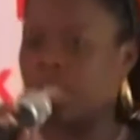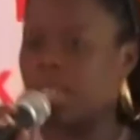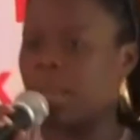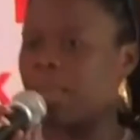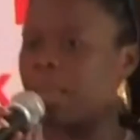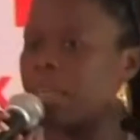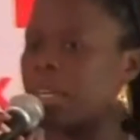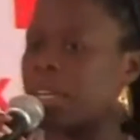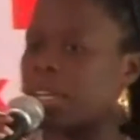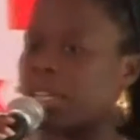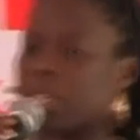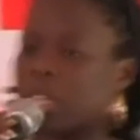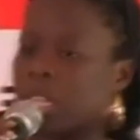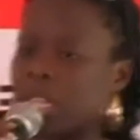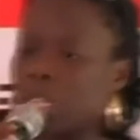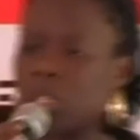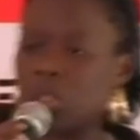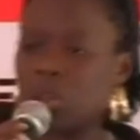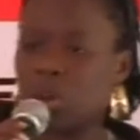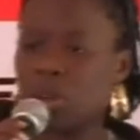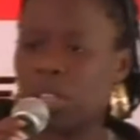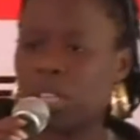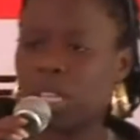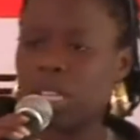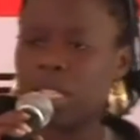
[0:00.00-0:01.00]
something in this
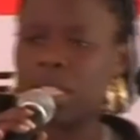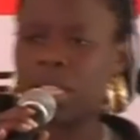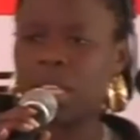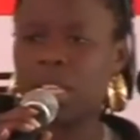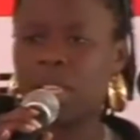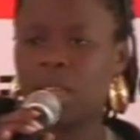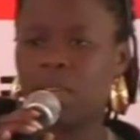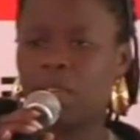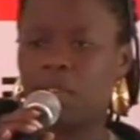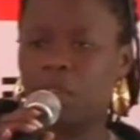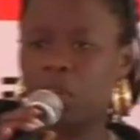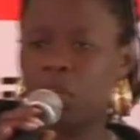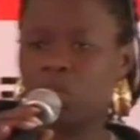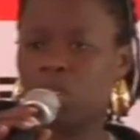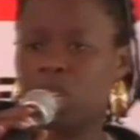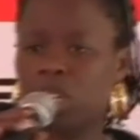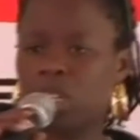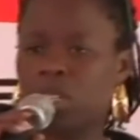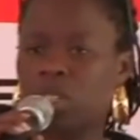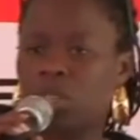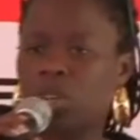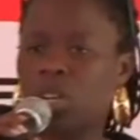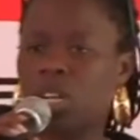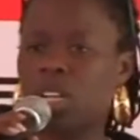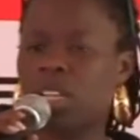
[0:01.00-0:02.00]
song. They say the future
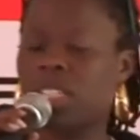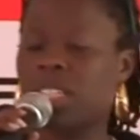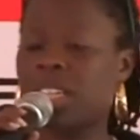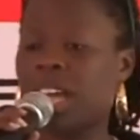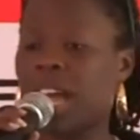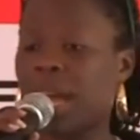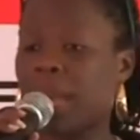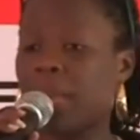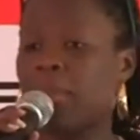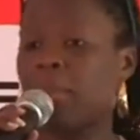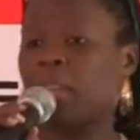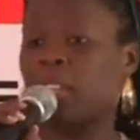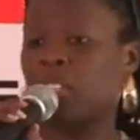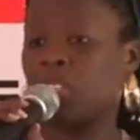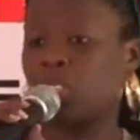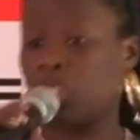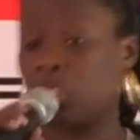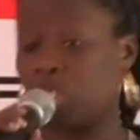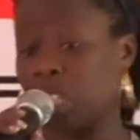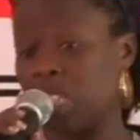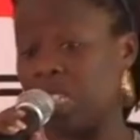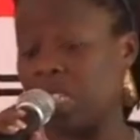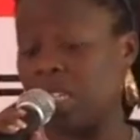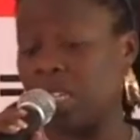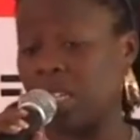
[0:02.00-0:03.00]
is not a time
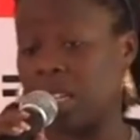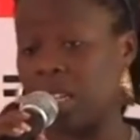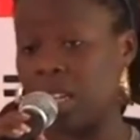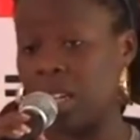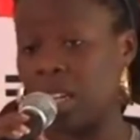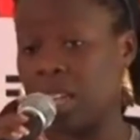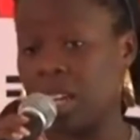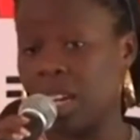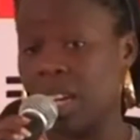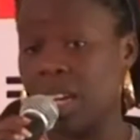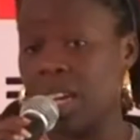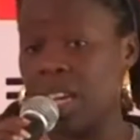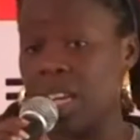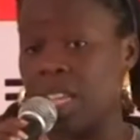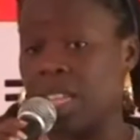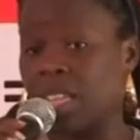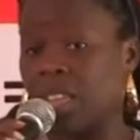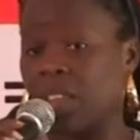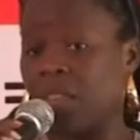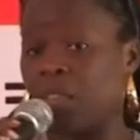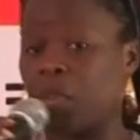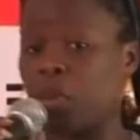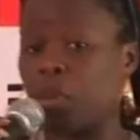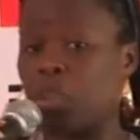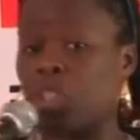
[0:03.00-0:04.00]
machine.
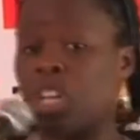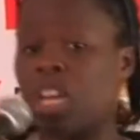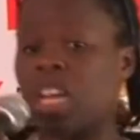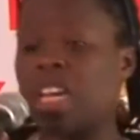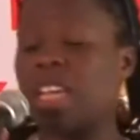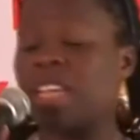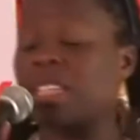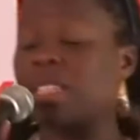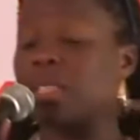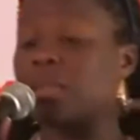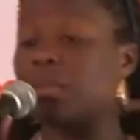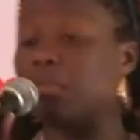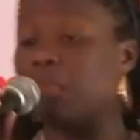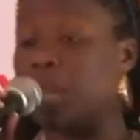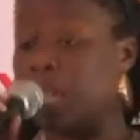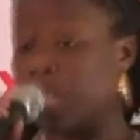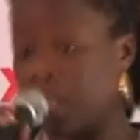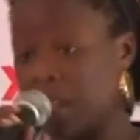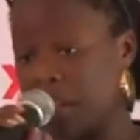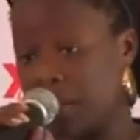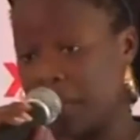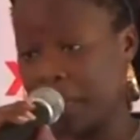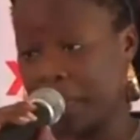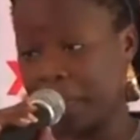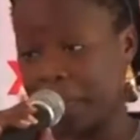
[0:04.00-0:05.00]
The future is
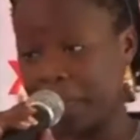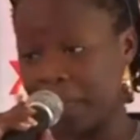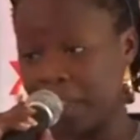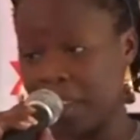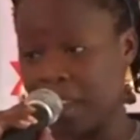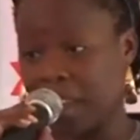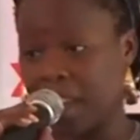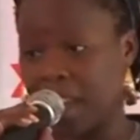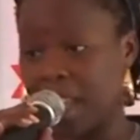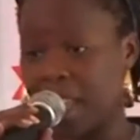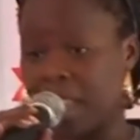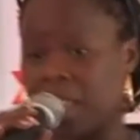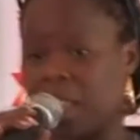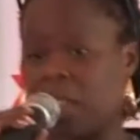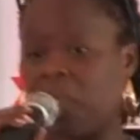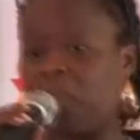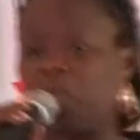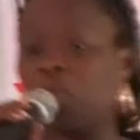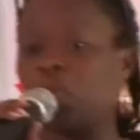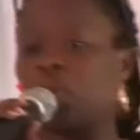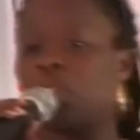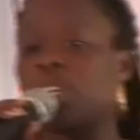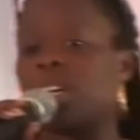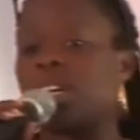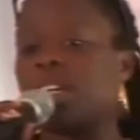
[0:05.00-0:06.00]
me. The
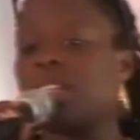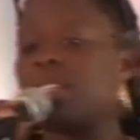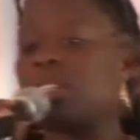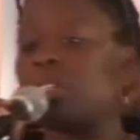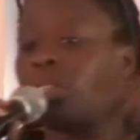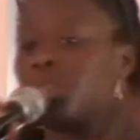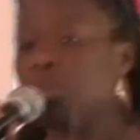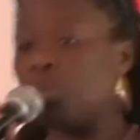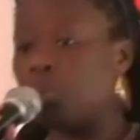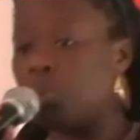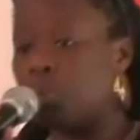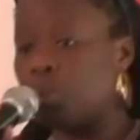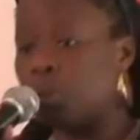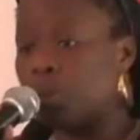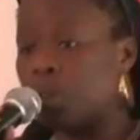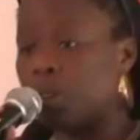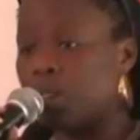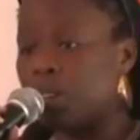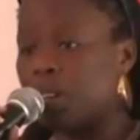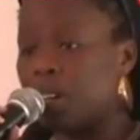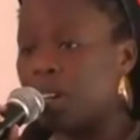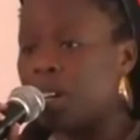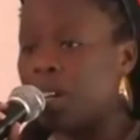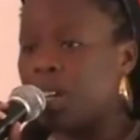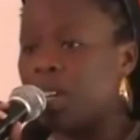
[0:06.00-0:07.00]
future is you.
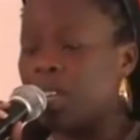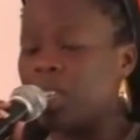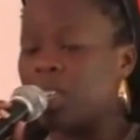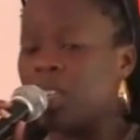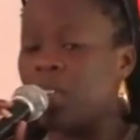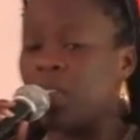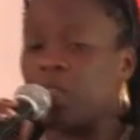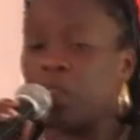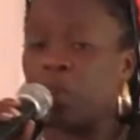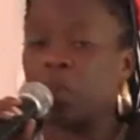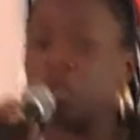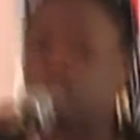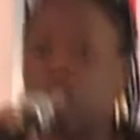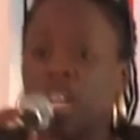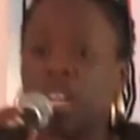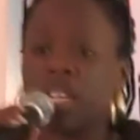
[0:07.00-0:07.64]
The future